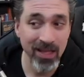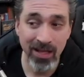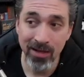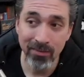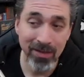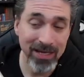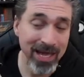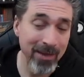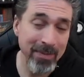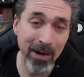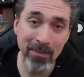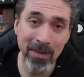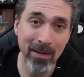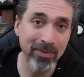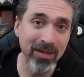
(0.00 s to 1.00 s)
yeah,
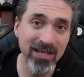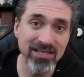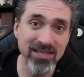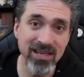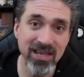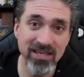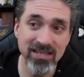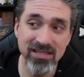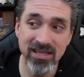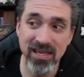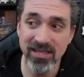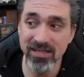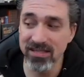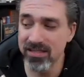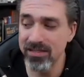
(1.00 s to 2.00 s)
Paramount Plus
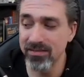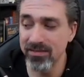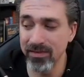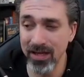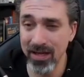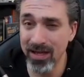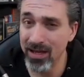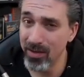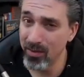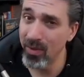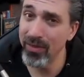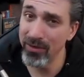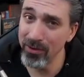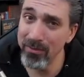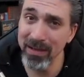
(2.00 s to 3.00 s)
is
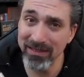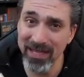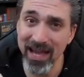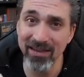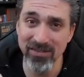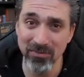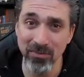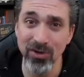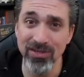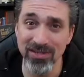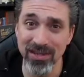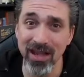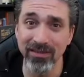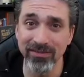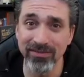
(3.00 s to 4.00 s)
they're about to have some good
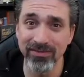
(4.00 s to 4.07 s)
stuff.